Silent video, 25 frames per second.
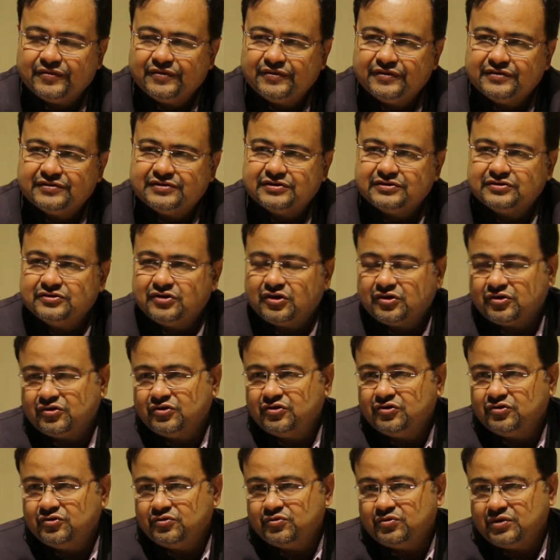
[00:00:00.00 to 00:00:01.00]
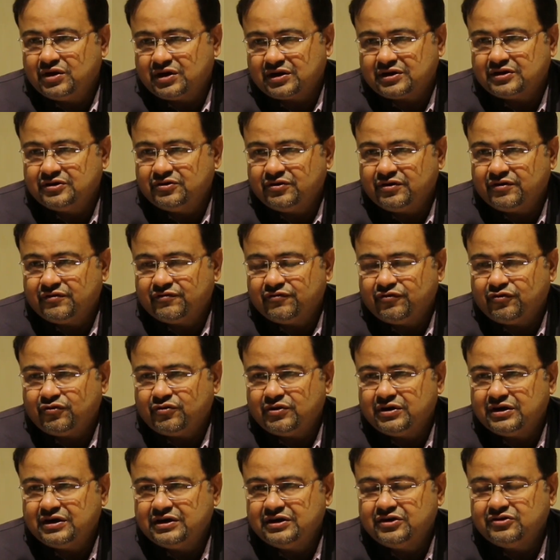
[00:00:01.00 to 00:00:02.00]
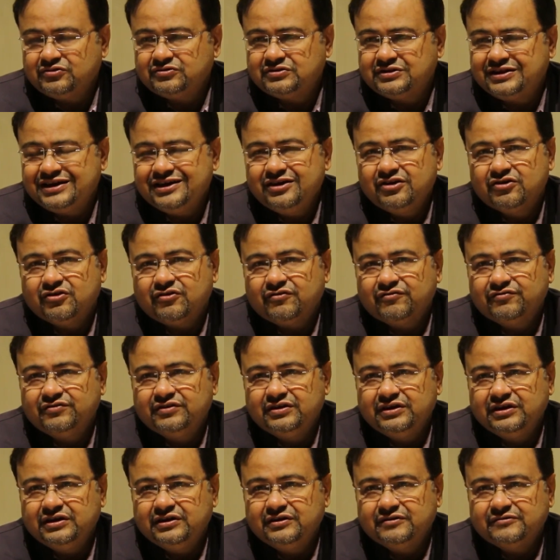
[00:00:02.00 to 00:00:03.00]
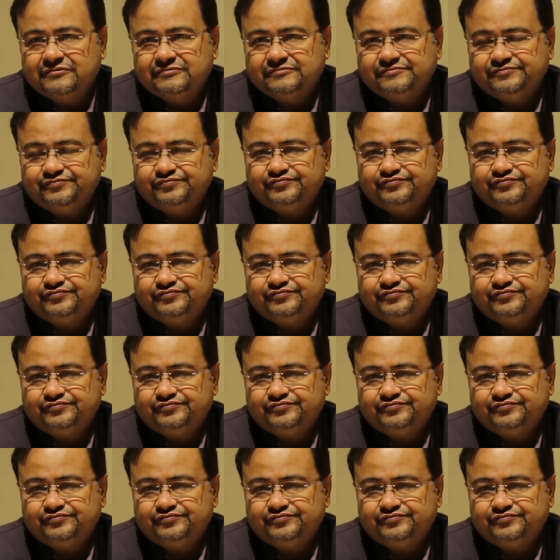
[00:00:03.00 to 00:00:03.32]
This is not going to work going forward. Now think of the